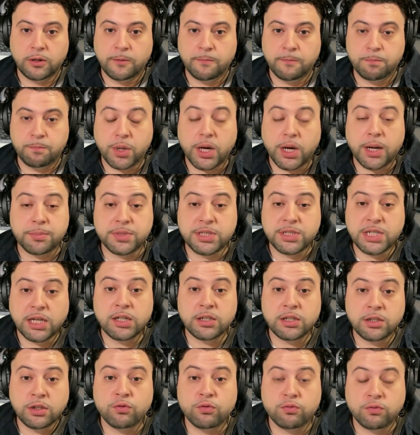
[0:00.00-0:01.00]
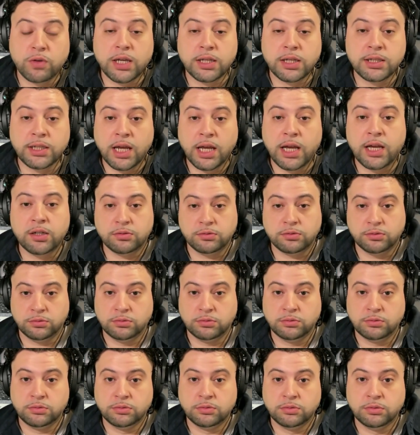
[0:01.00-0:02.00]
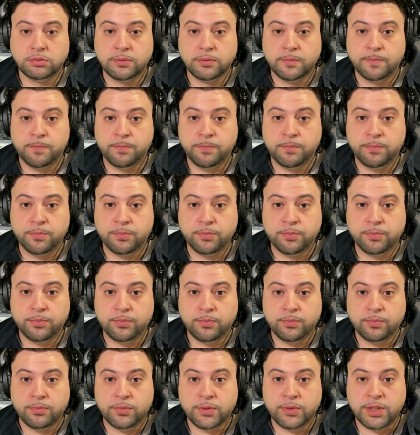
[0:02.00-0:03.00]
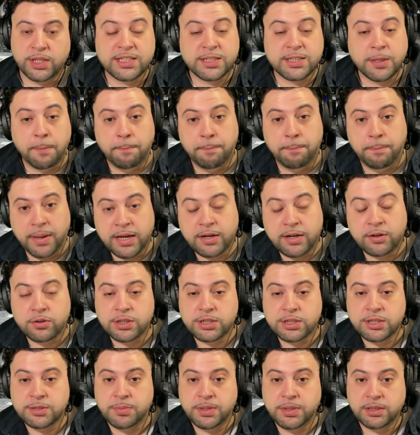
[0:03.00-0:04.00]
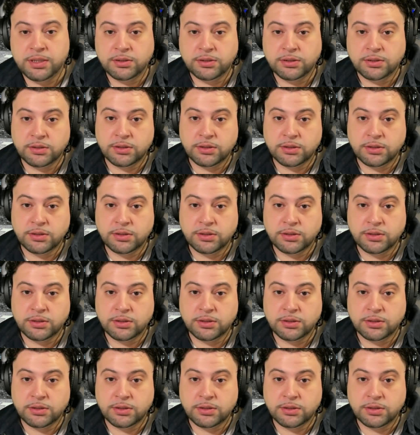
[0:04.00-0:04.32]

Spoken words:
But I'm telling you right now, This embarrassment